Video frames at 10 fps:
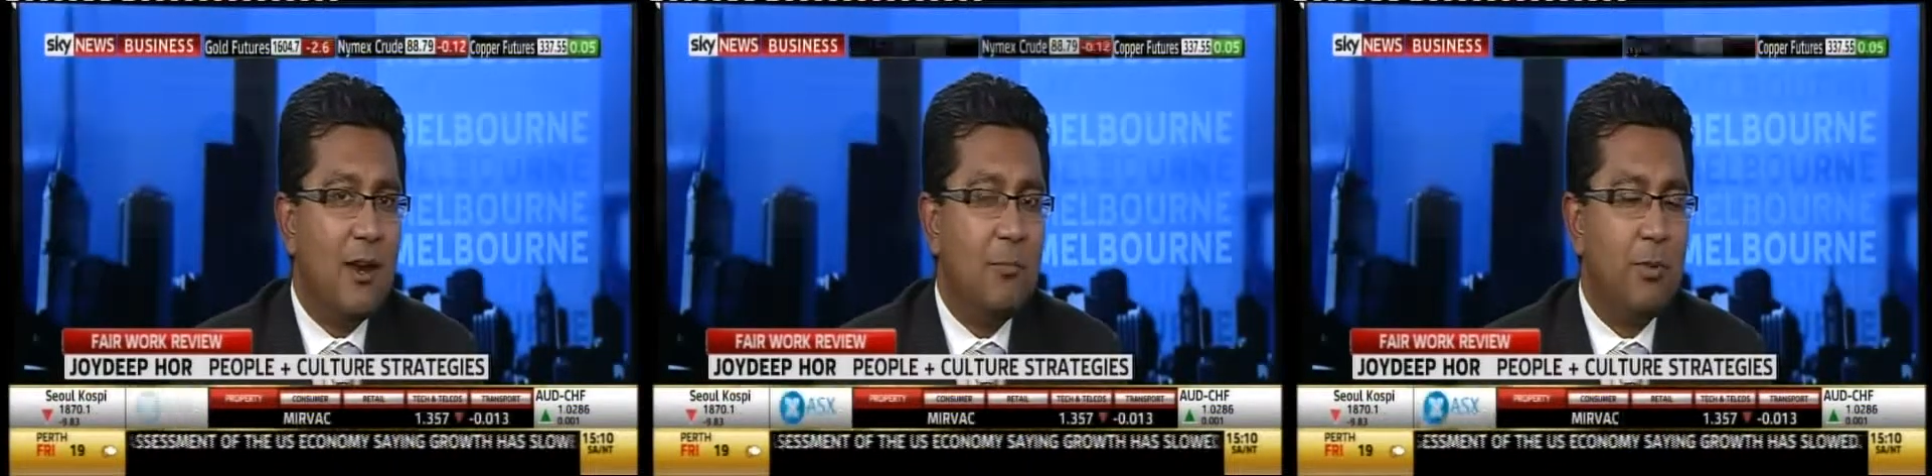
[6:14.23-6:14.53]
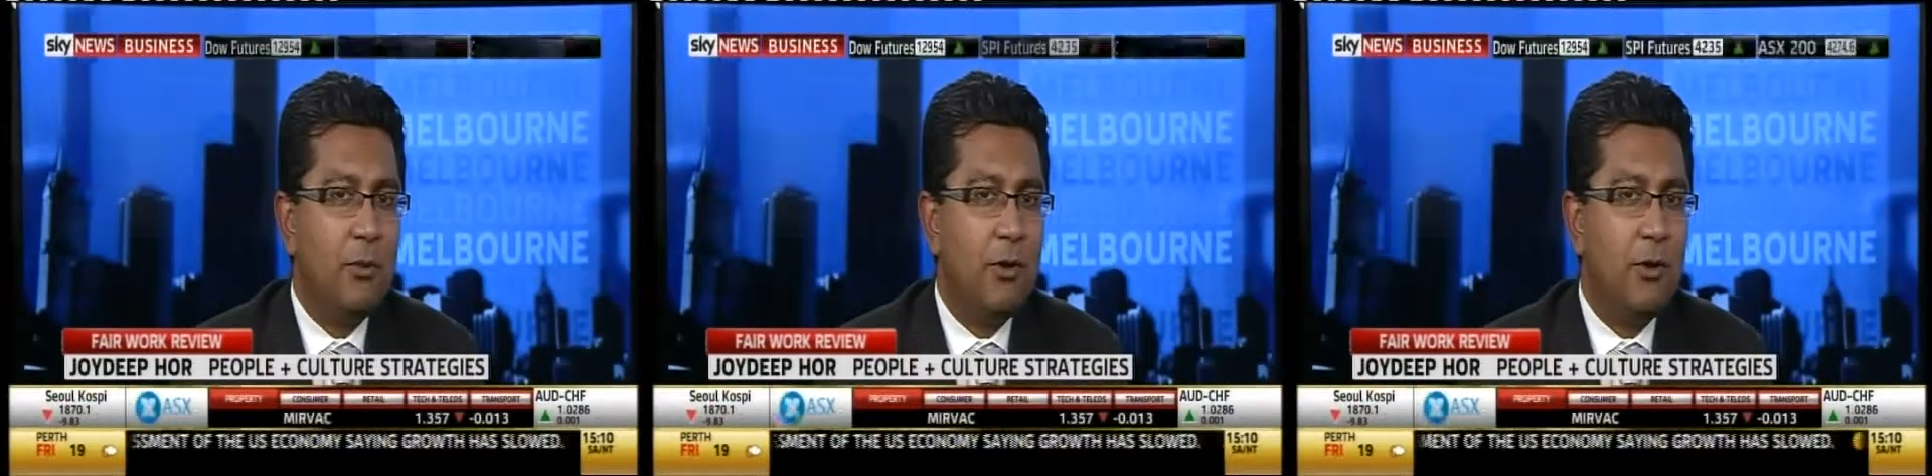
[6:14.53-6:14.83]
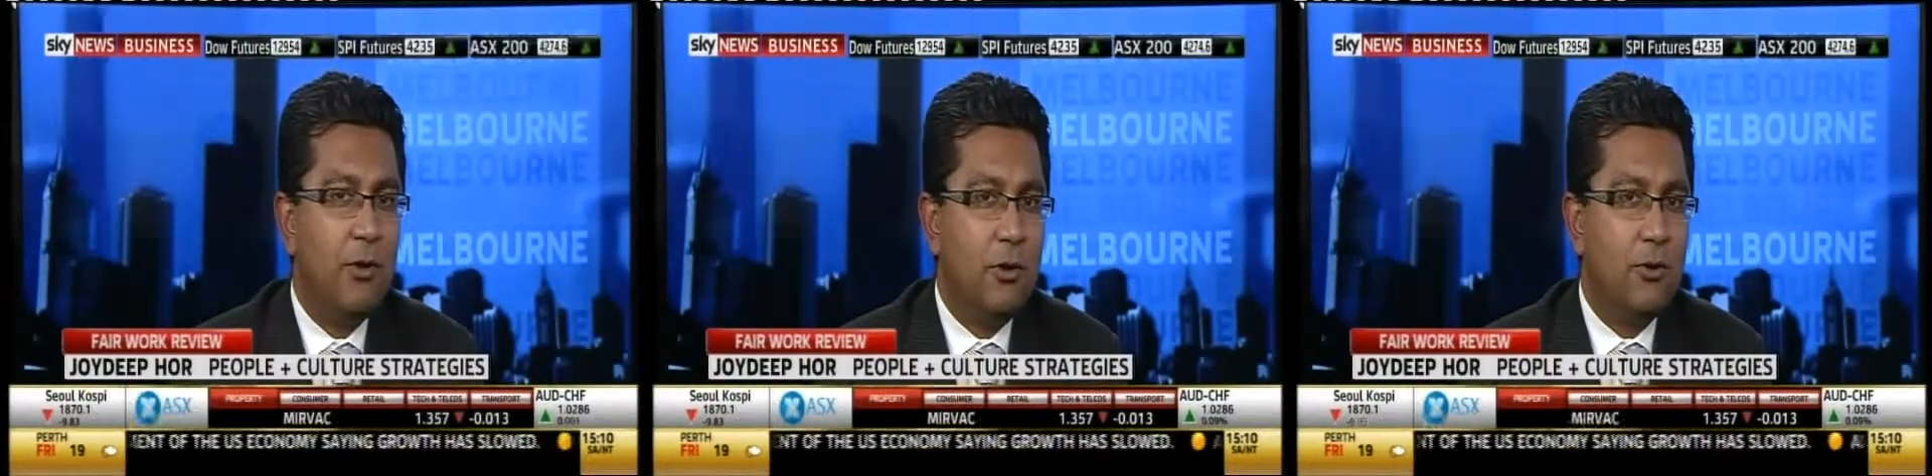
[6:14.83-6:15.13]
an
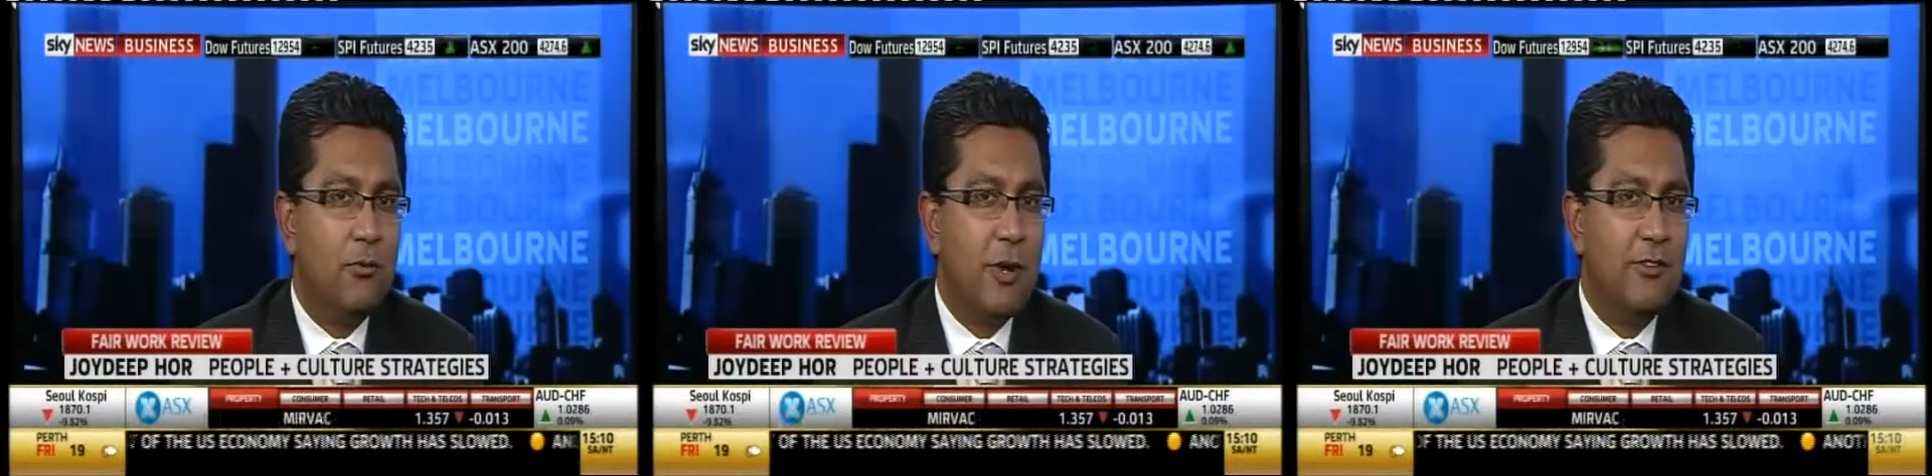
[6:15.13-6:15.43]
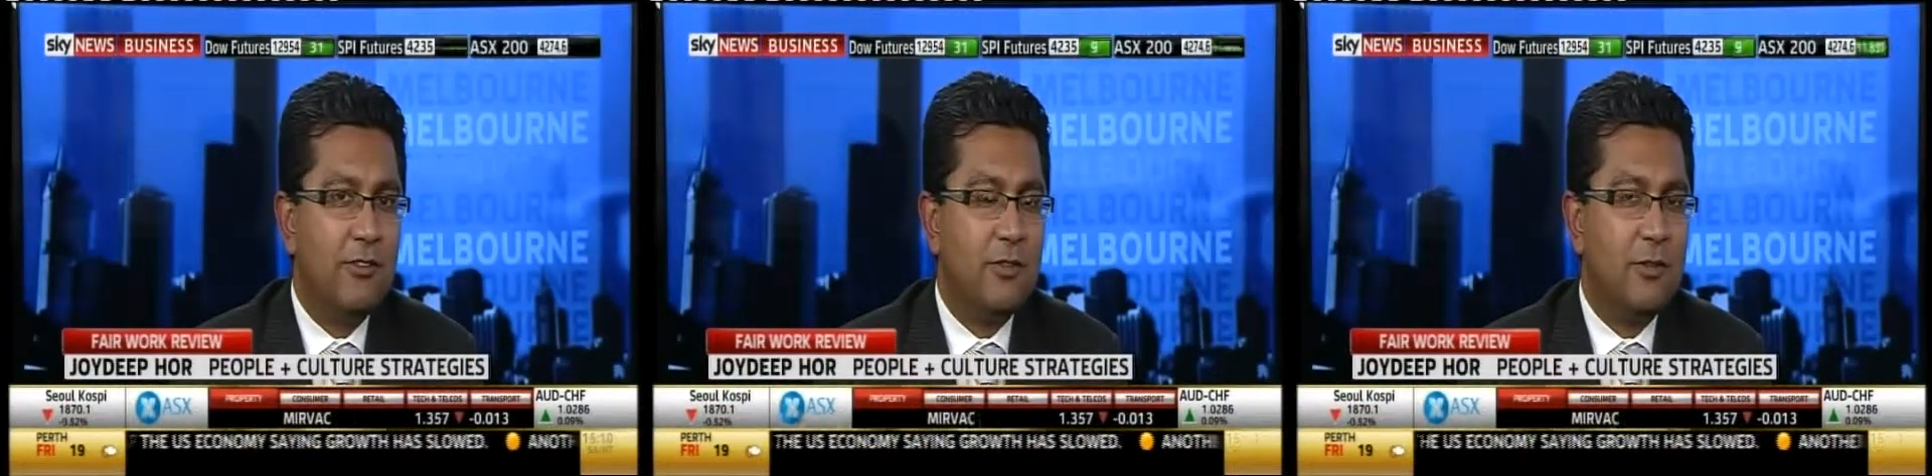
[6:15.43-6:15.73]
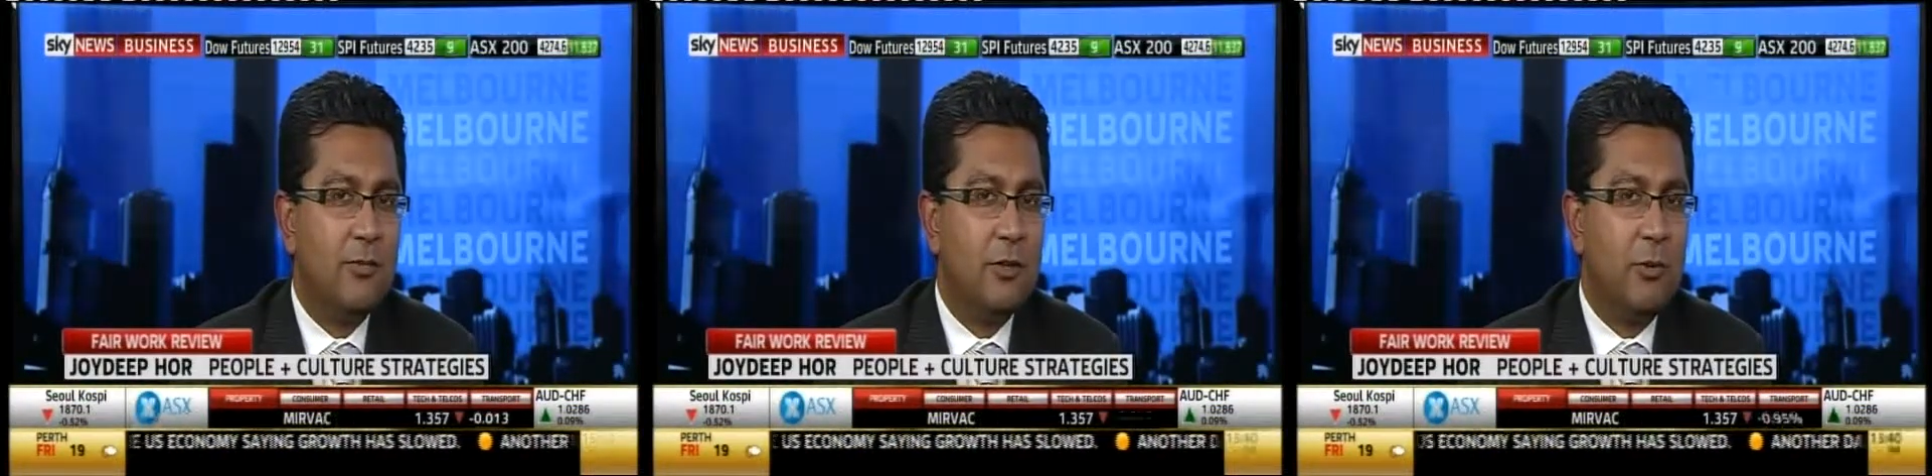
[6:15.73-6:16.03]
employer reaches the